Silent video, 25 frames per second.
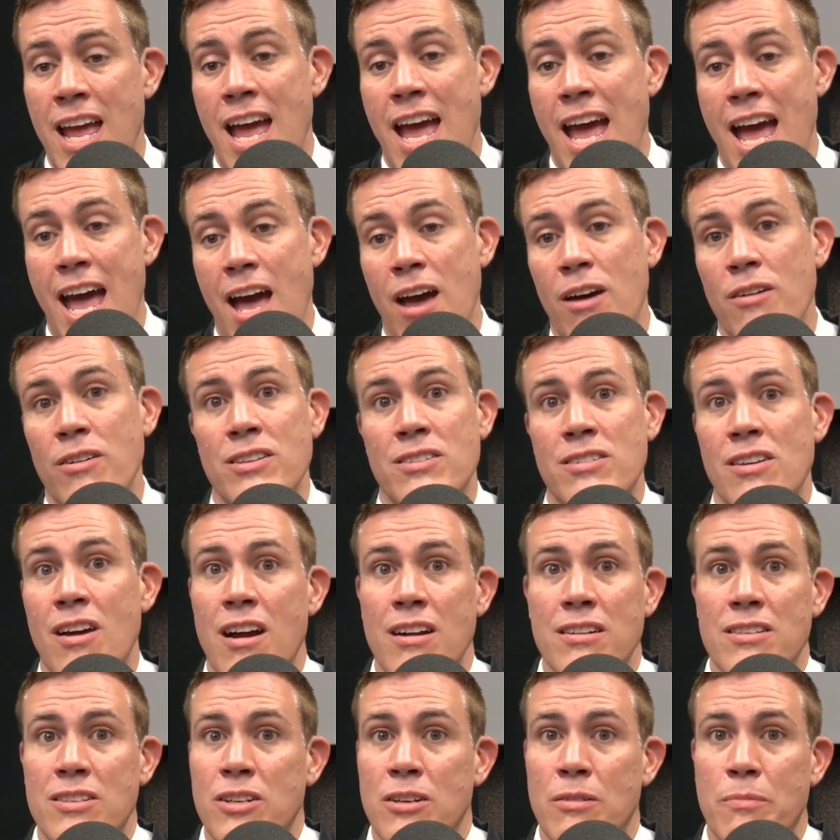how to
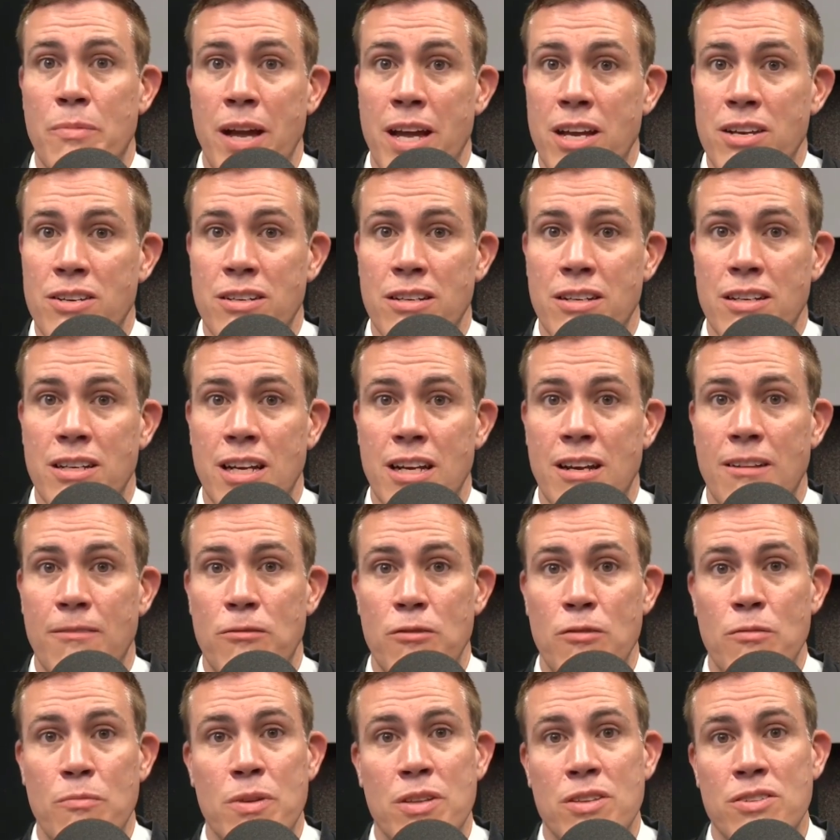talk to your patient. And if
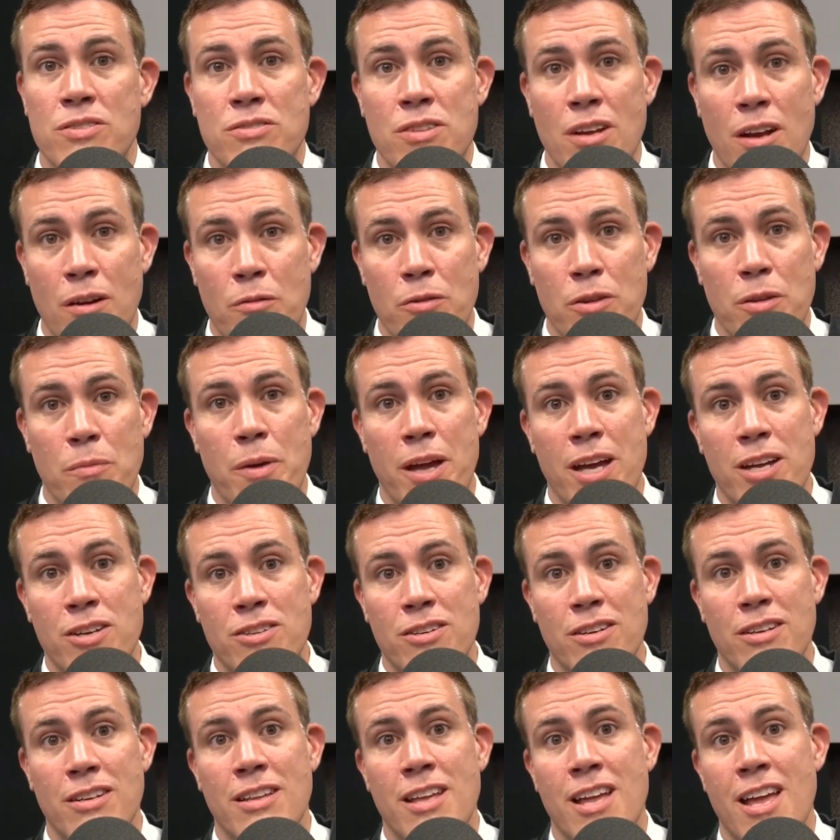you've been stuck with a
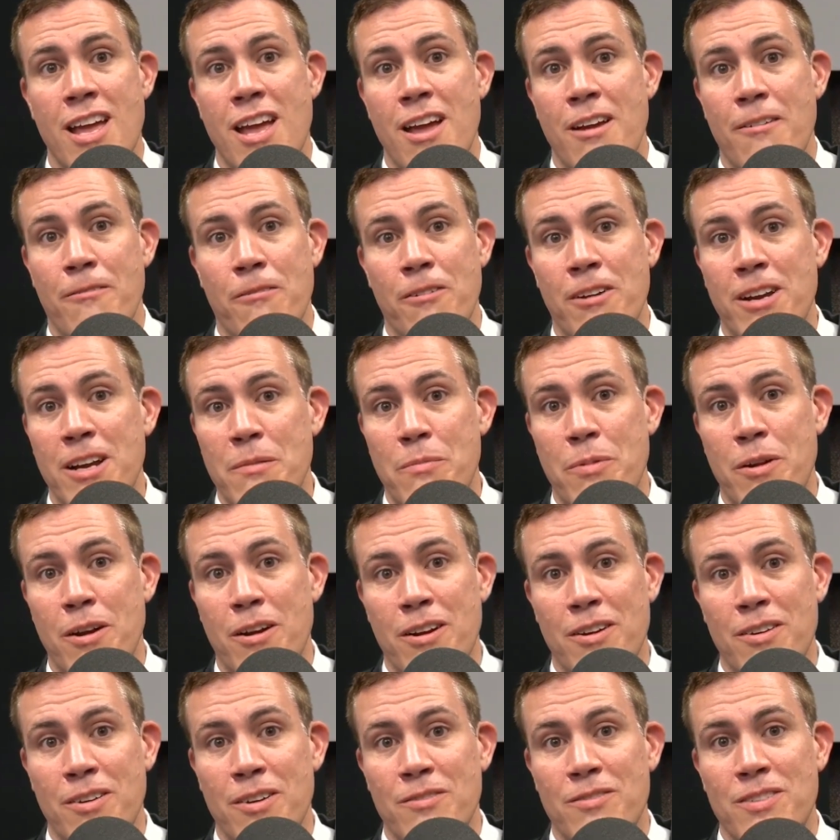patient for any
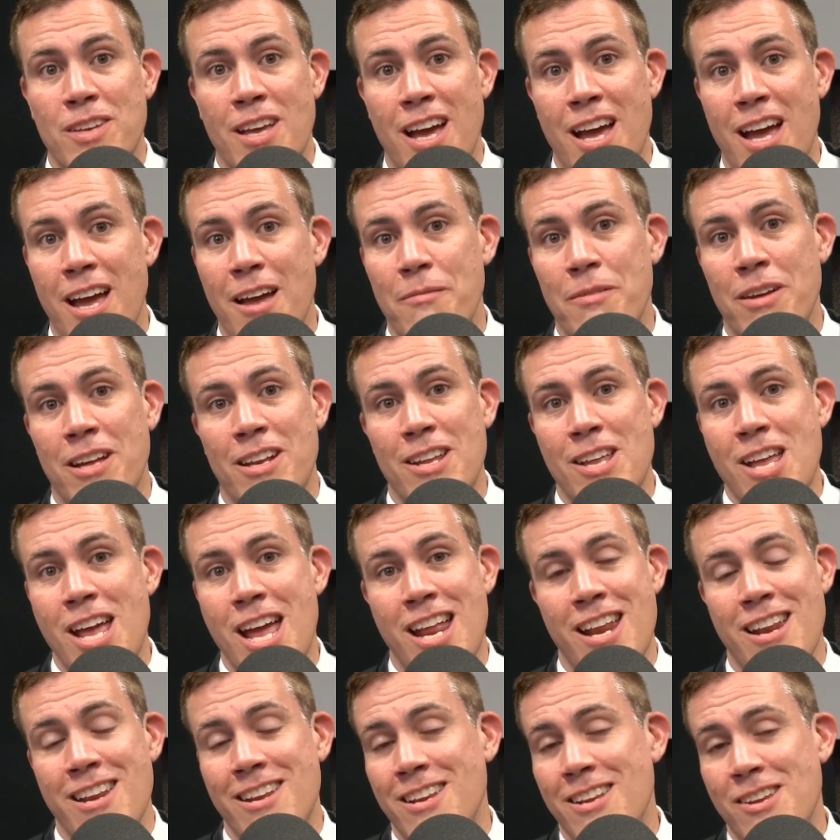period of time and,
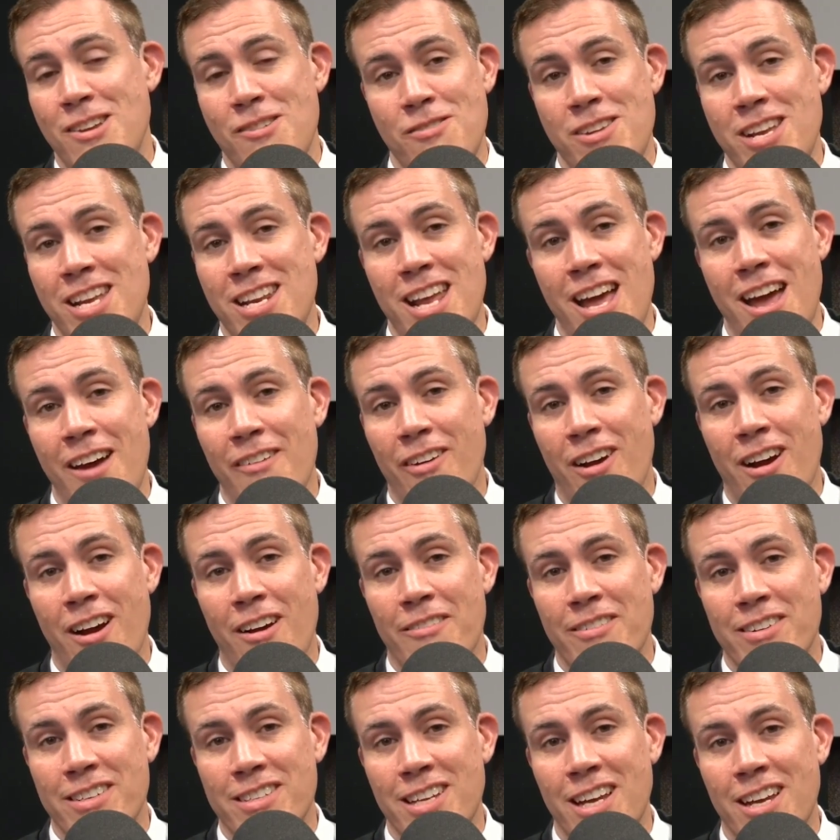and you need to have a
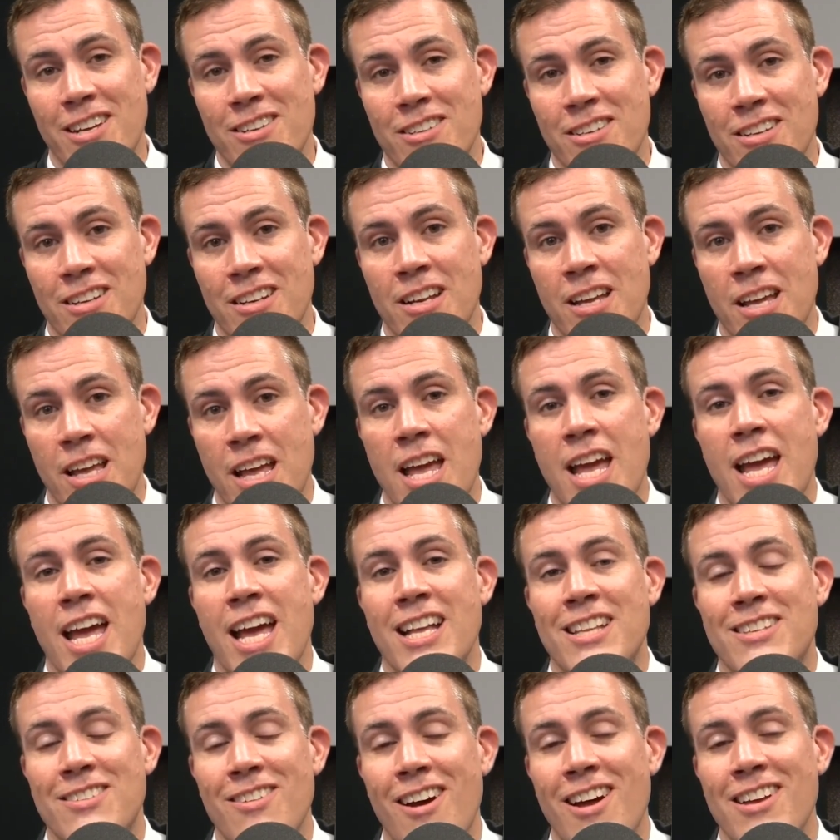conversation, conversation,
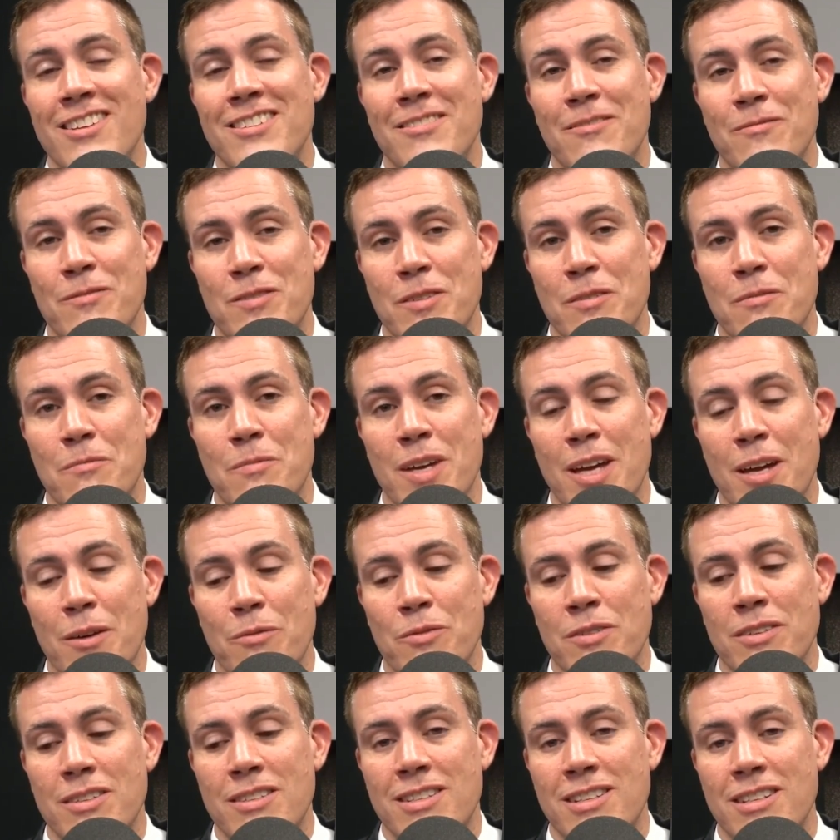it's awesome to be
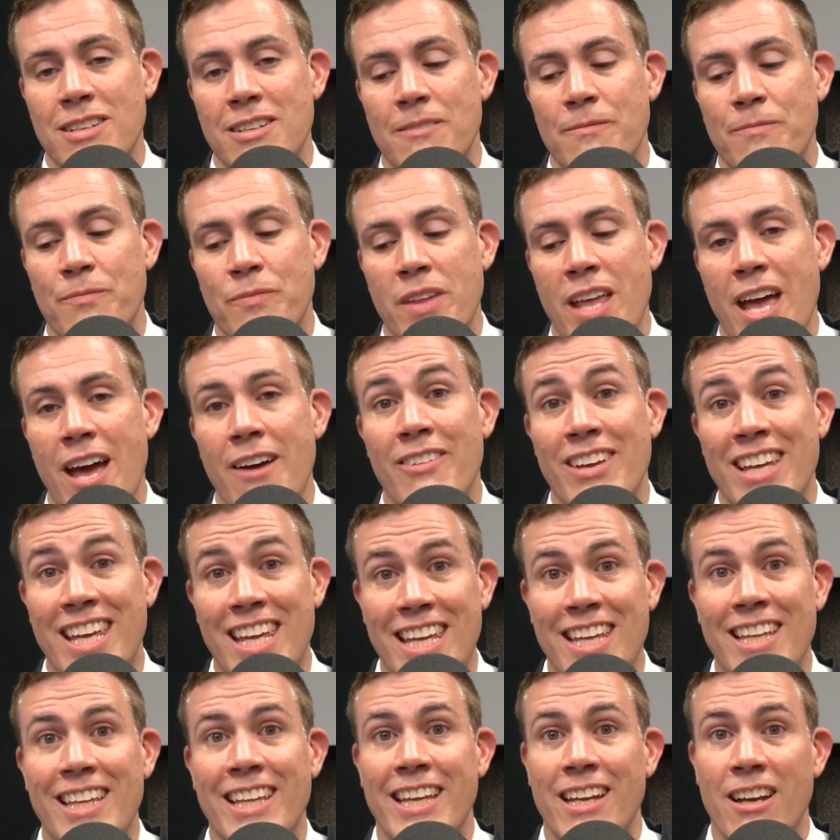able to have a
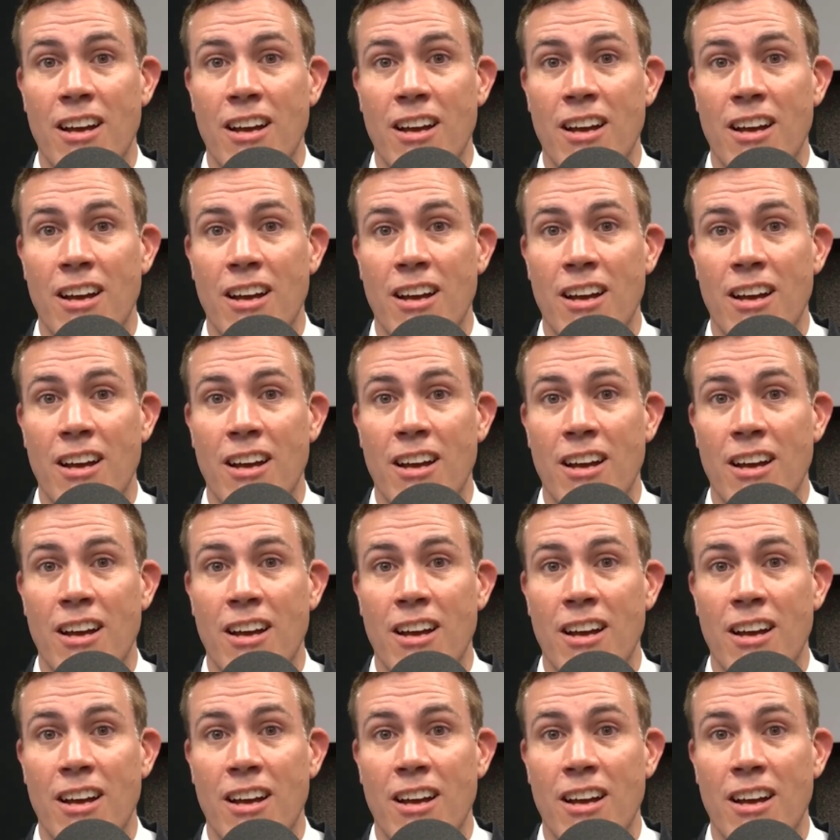healing